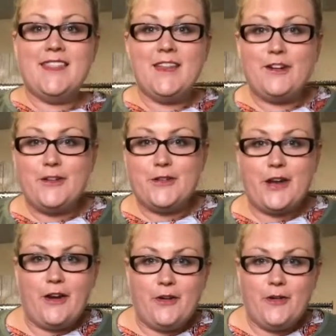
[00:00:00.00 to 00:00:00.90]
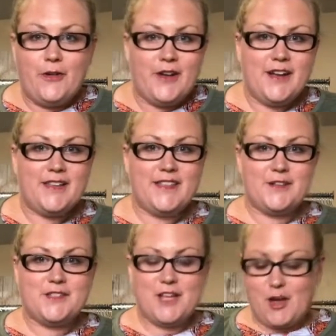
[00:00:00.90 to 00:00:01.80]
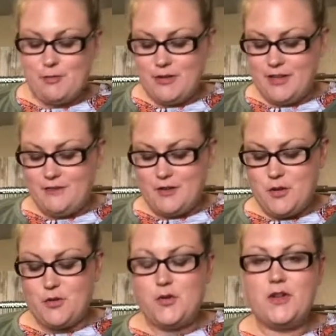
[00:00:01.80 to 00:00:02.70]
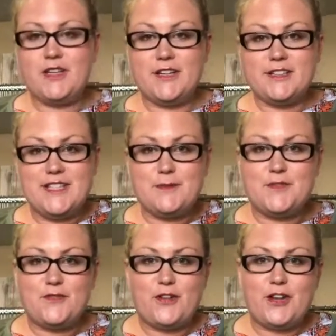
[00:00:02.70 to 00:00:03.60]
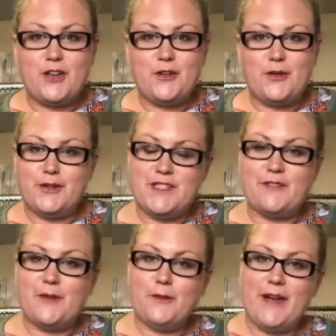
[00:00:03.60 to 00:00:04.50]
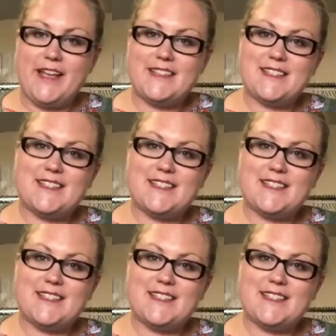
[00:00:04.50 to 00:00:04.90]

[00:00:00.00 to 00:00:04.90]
There you go. There's a couple of cool little tips for you, different ways